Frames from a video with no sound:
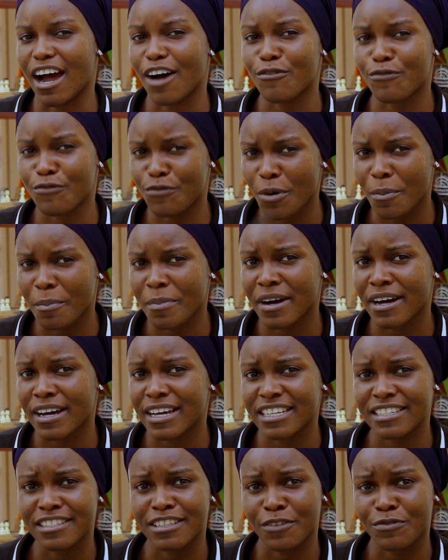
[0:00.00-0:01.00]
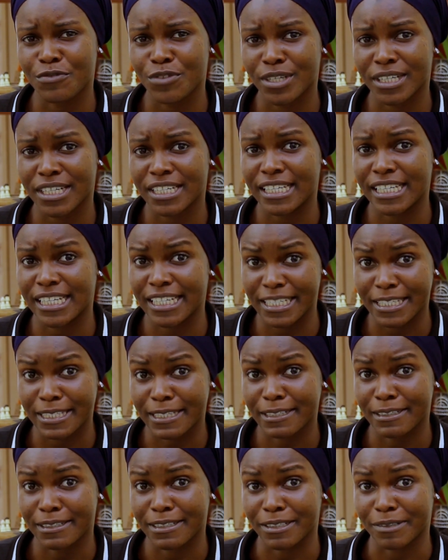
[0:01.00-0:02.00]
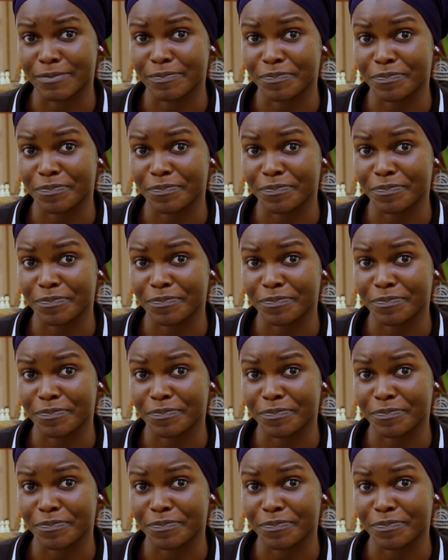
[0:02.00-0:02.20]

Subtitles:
A former East African legislator,